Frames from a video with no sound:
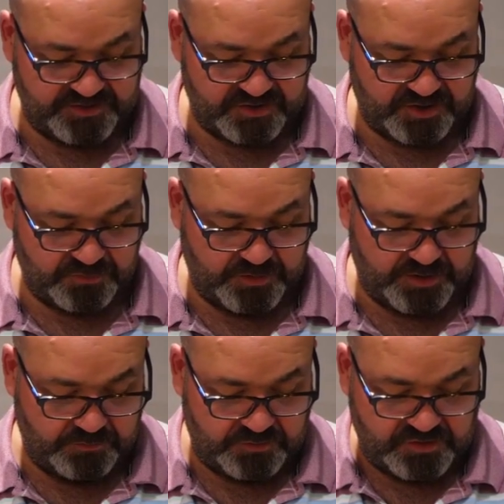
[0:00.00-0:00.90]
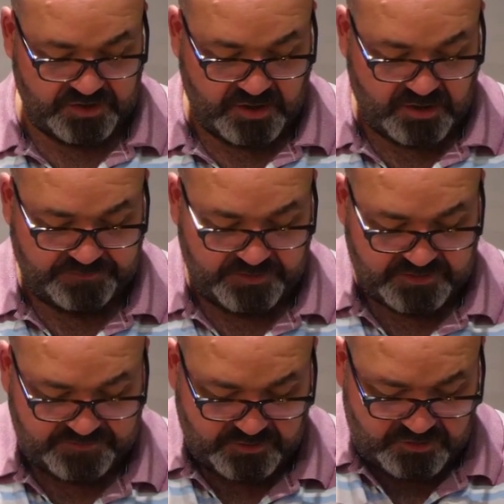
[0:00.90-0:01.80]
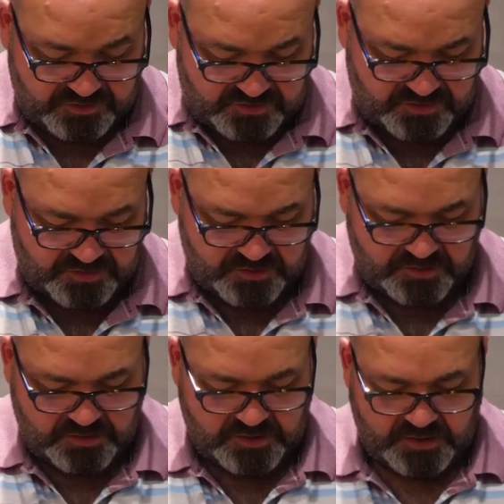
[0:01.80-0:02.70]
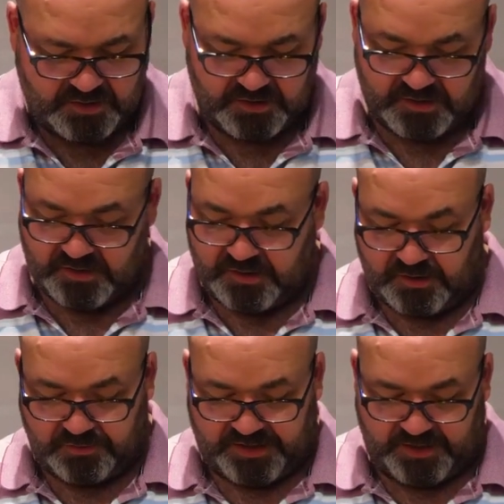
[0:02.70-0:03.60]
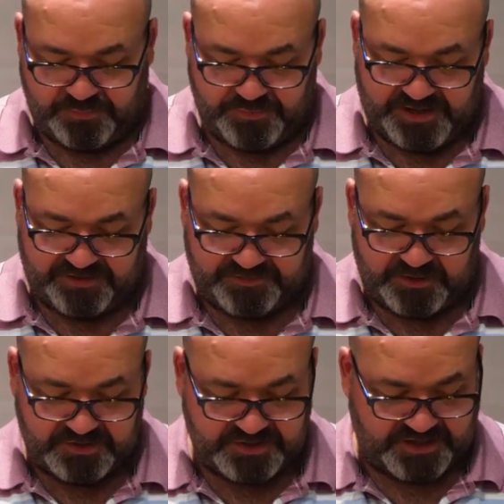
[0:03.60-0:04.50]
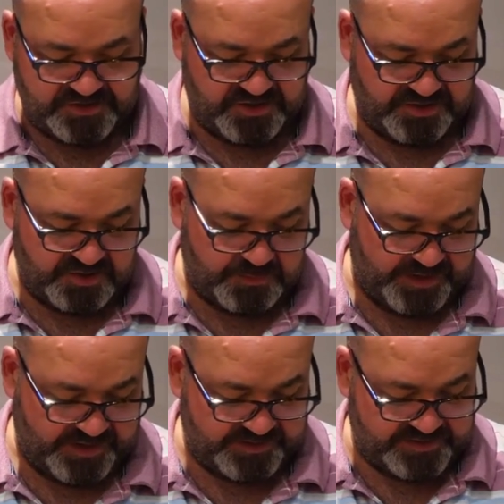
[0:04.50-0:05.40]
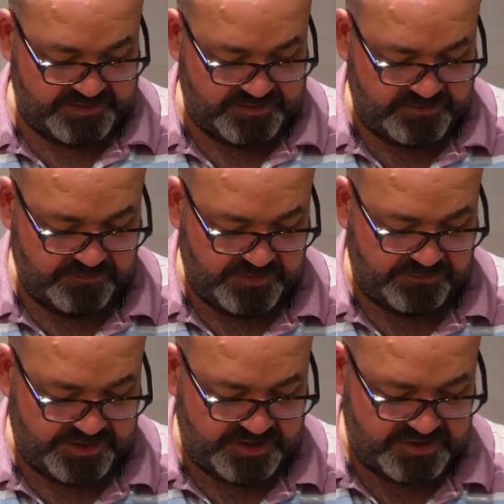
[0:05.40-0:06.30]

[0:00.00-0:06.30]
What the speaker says: So we'll just halve this first. Okay, pretty effortless as you'd expect with Ryky's